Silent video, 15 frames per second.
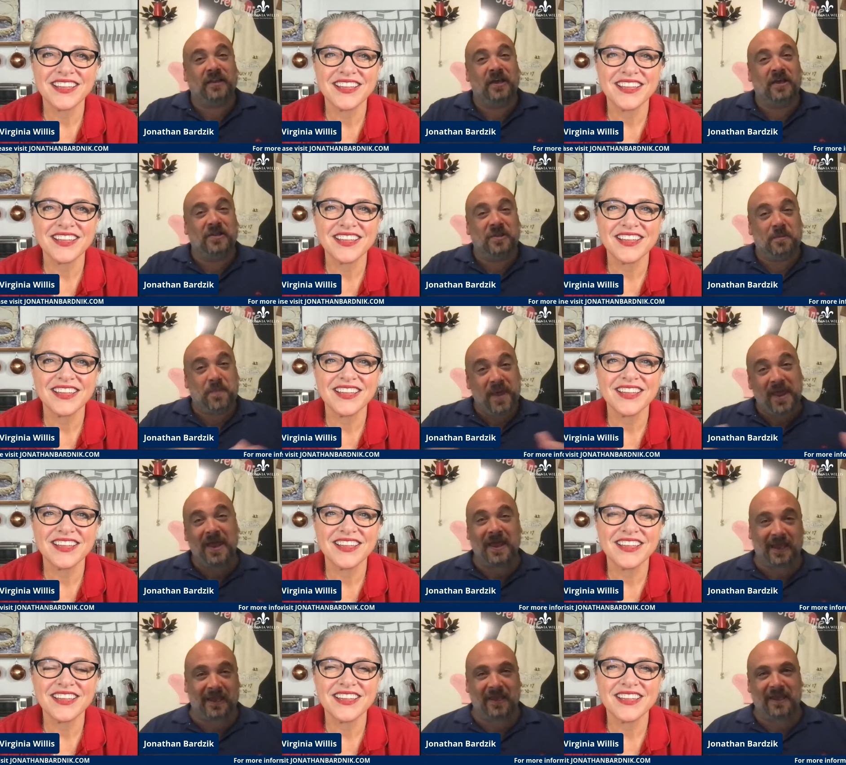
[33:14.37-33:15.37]
Speaker 1: the the
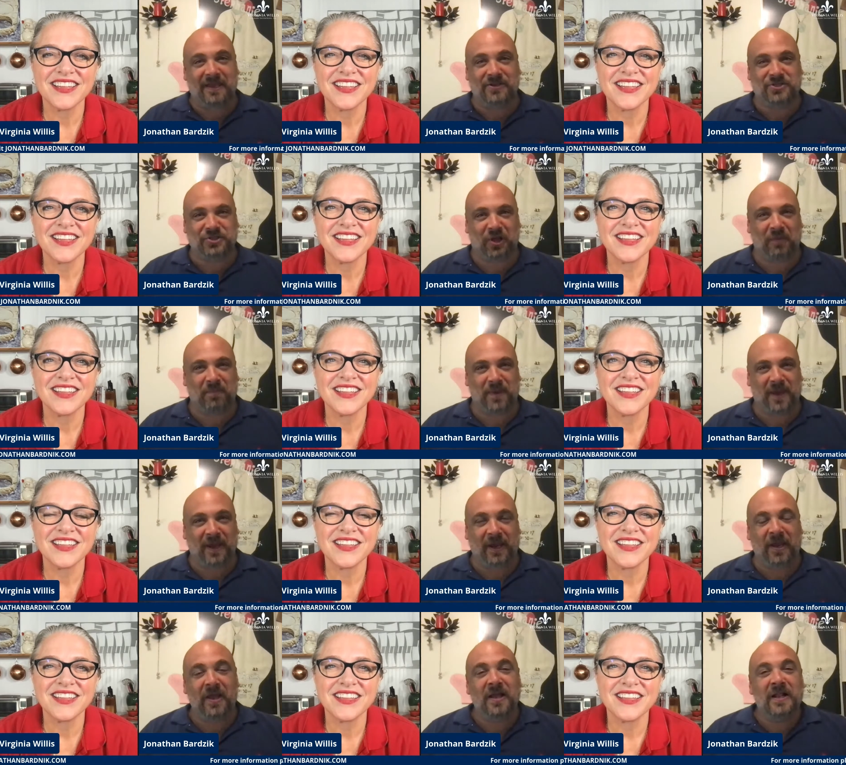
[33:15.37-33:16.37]
pig in salt
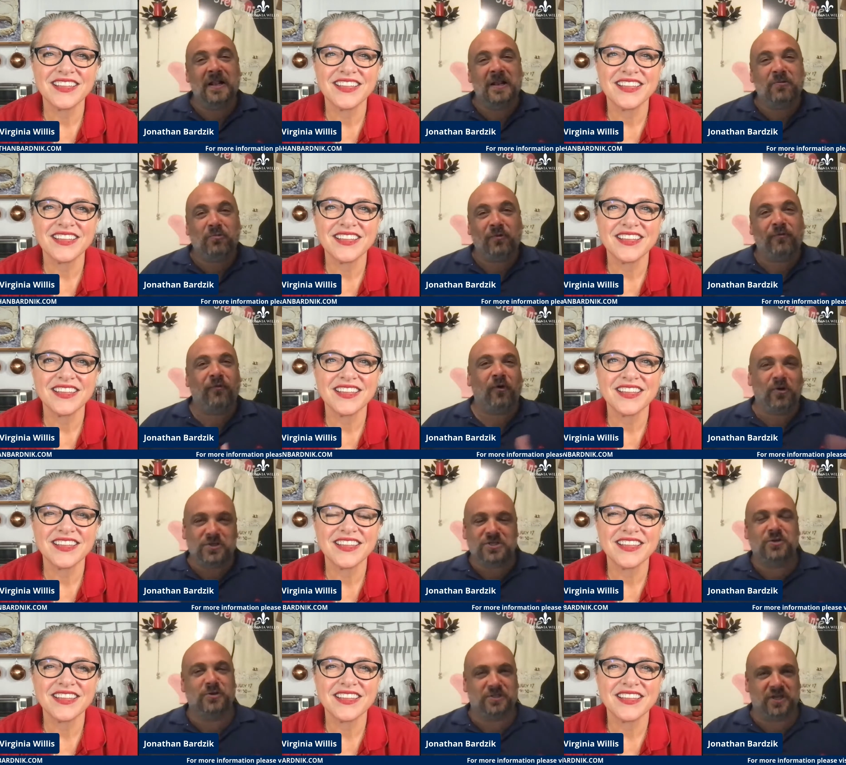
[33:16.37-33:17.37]
pig refers
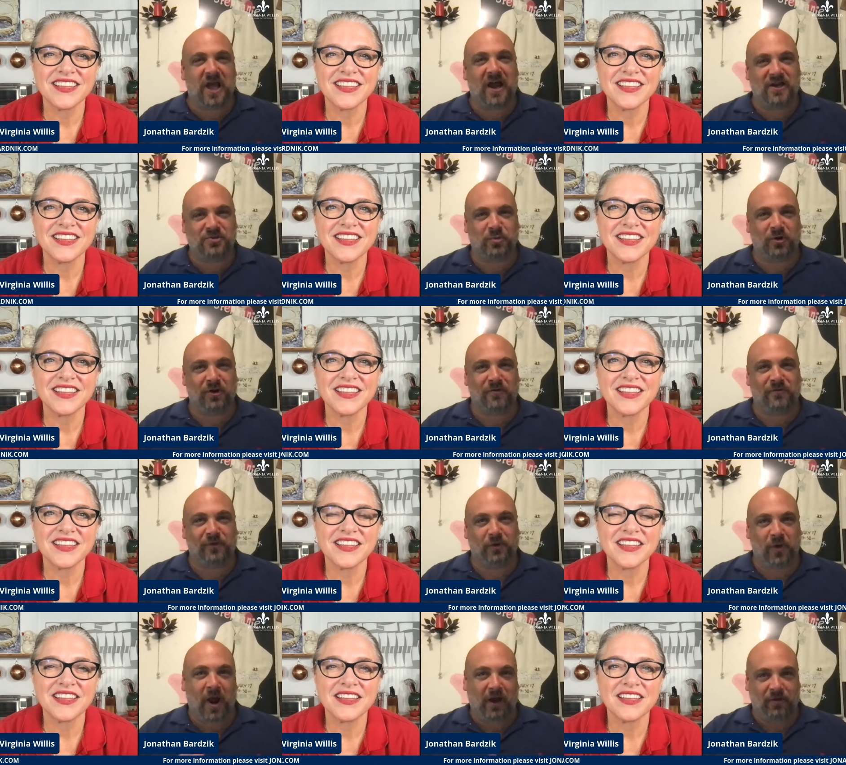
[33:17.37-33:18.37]
to a Scottish word for
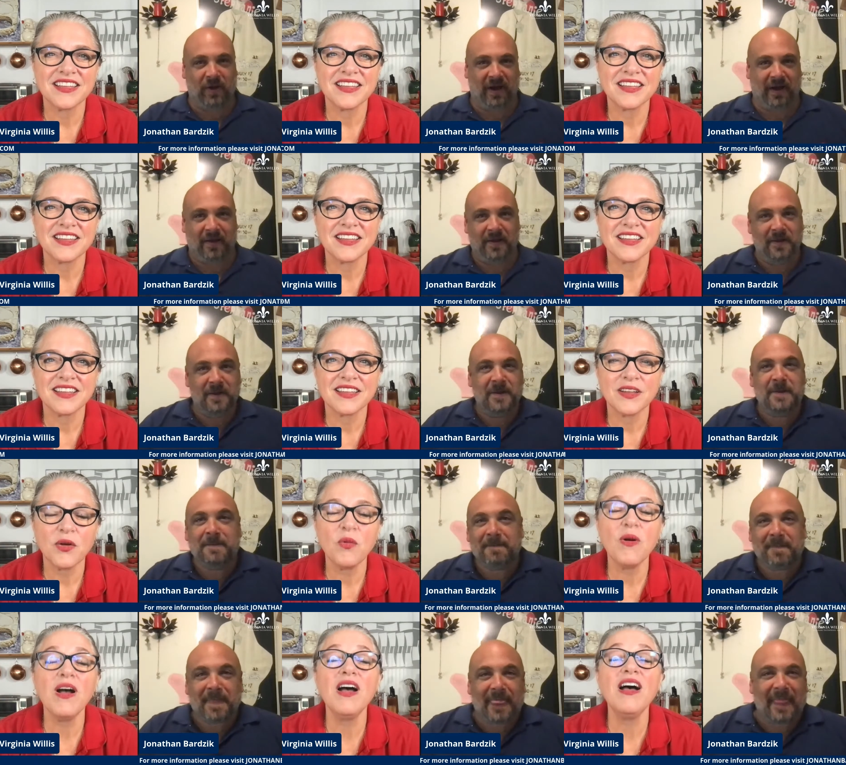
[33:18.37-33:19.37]
crockery.
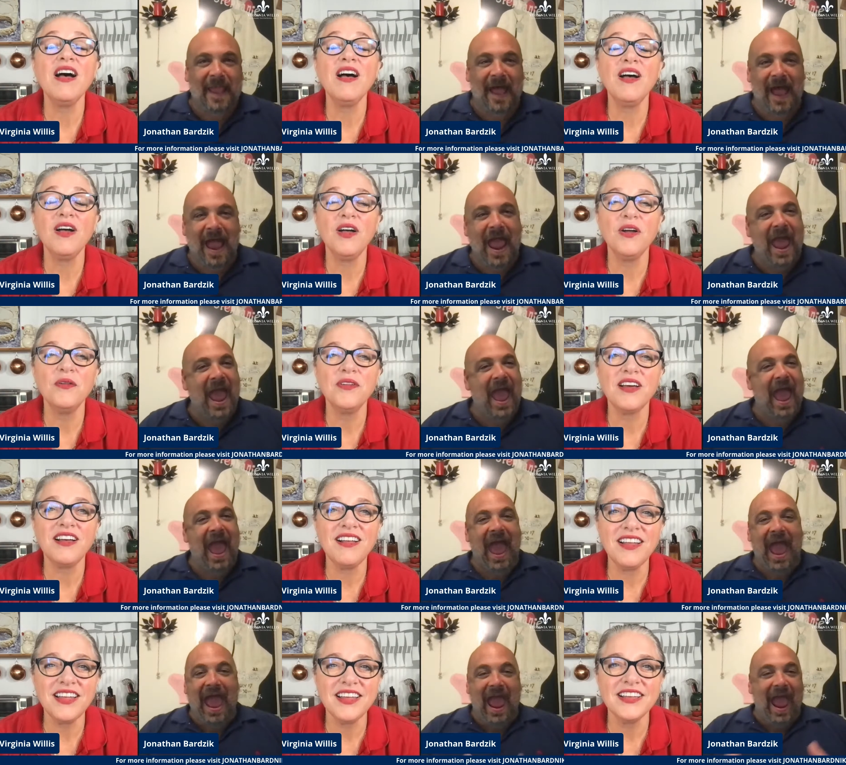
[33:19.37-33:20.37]
Speaker 2: Whoa,
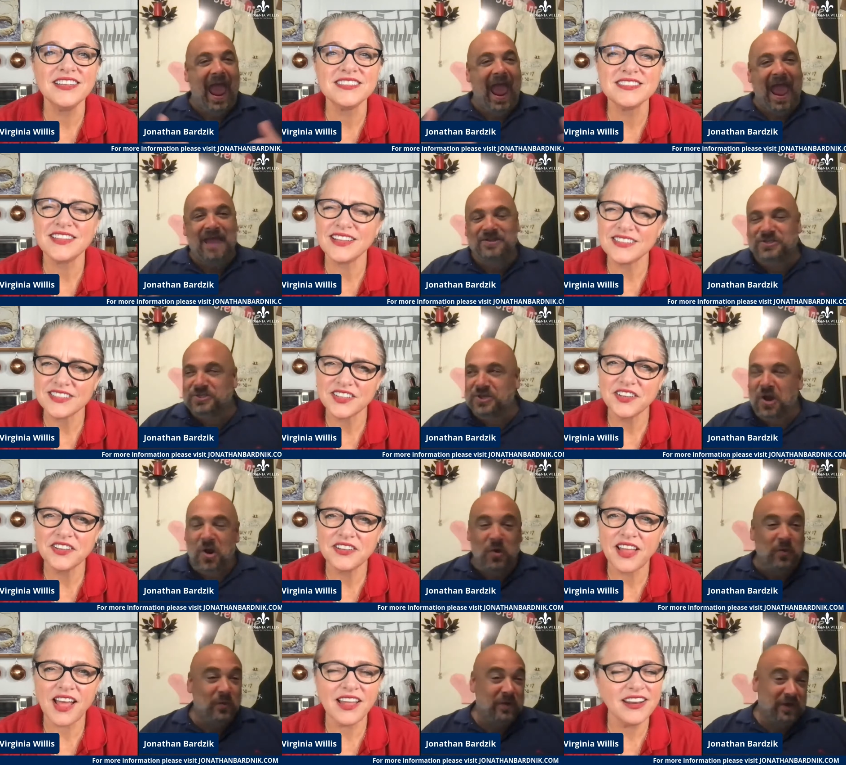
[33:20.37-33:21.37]
nice. That's a so,
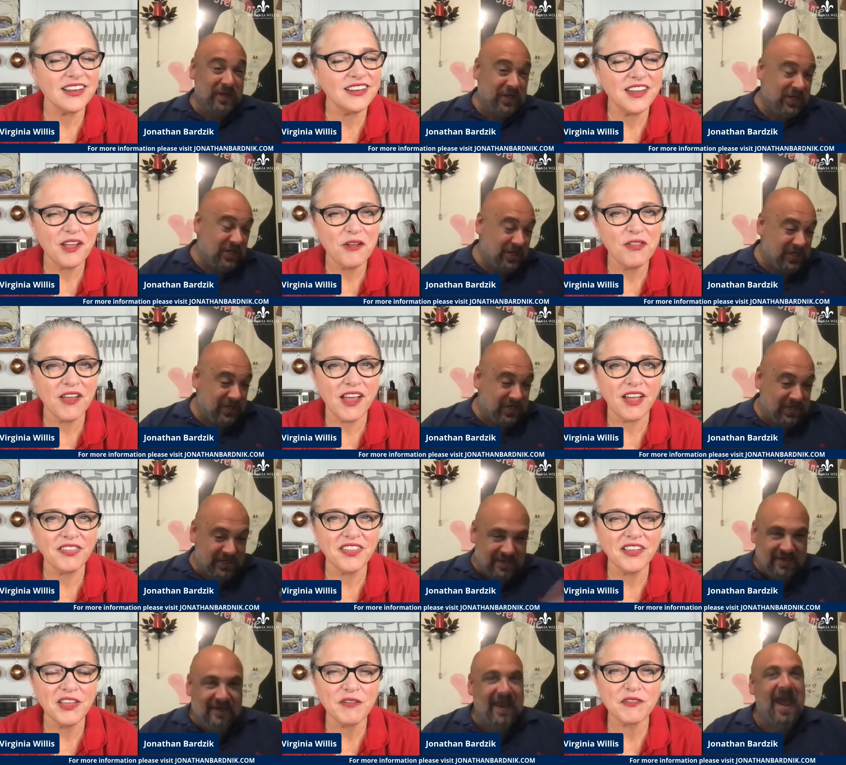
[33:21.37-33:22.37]
good I didn't know that.
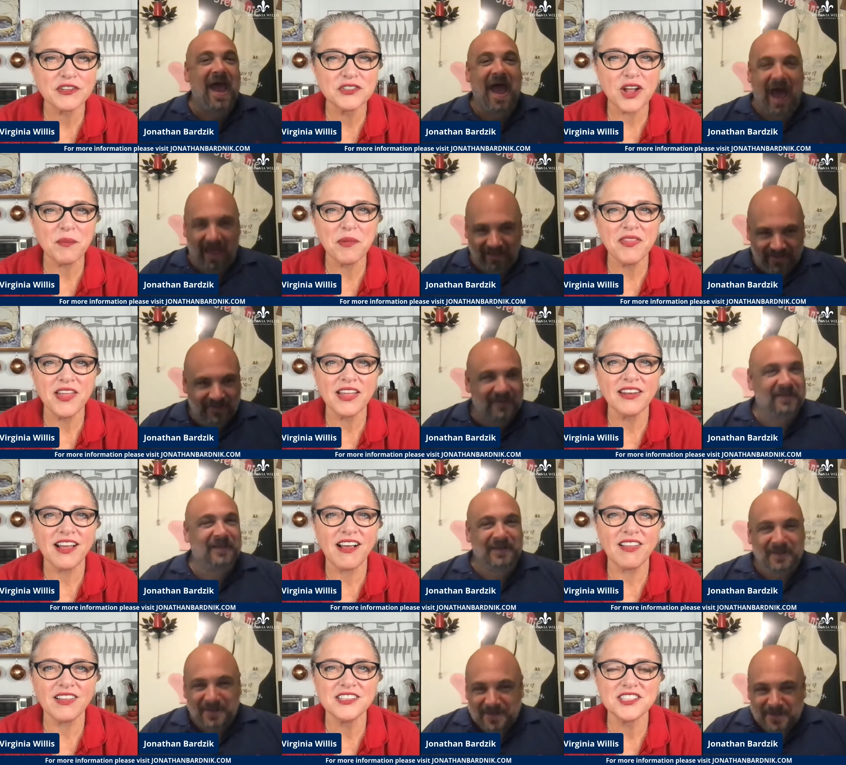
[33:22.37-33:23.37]
Thank you for yeah. dropping that
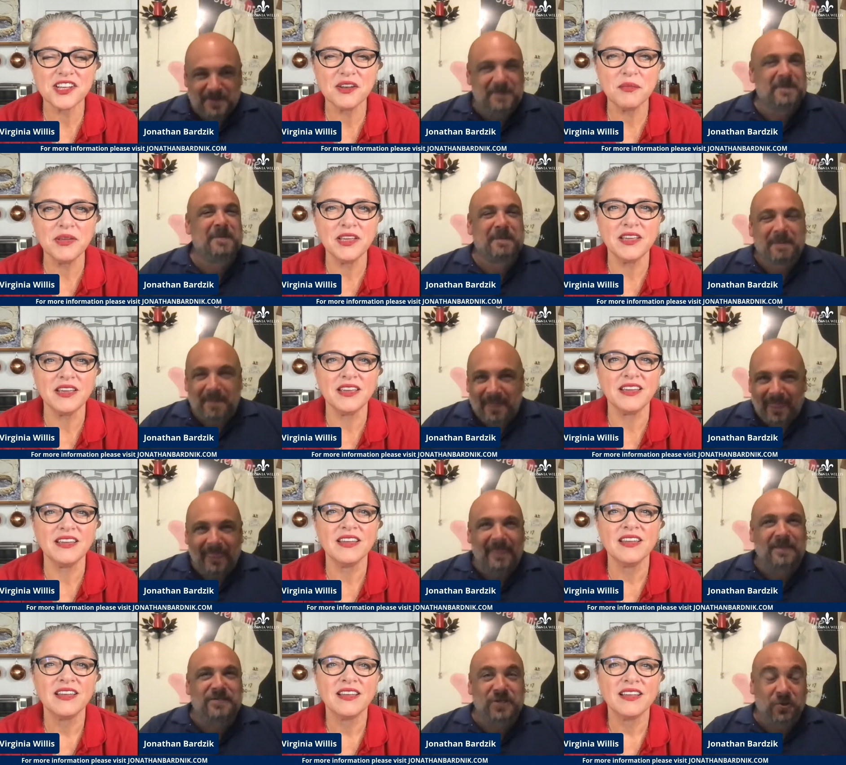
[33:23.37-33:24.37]
knowledge on me.
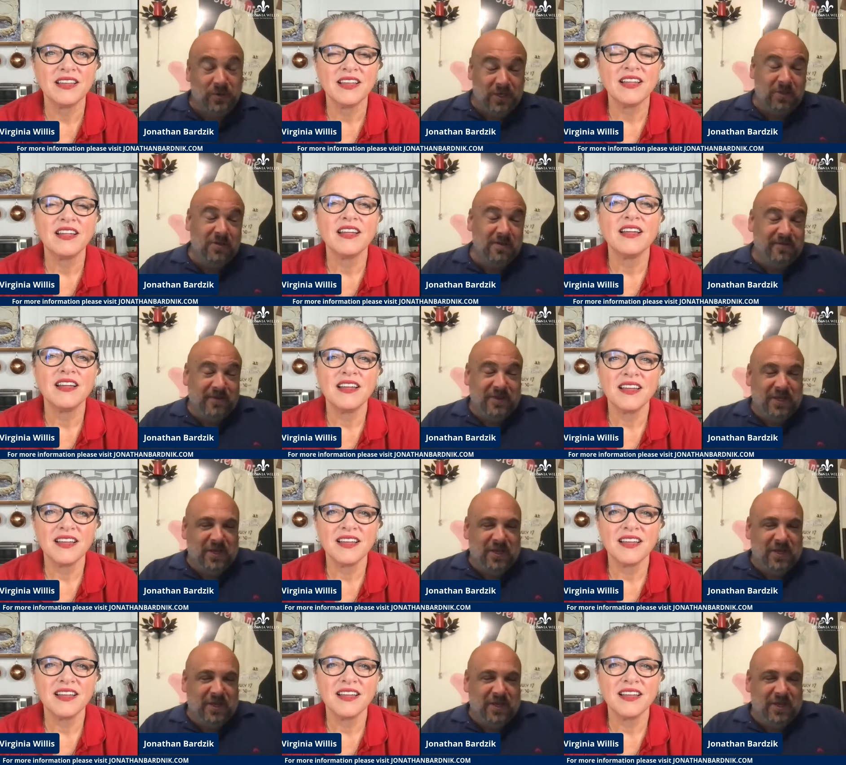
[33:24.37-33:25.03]
Speaker 1: So you live in the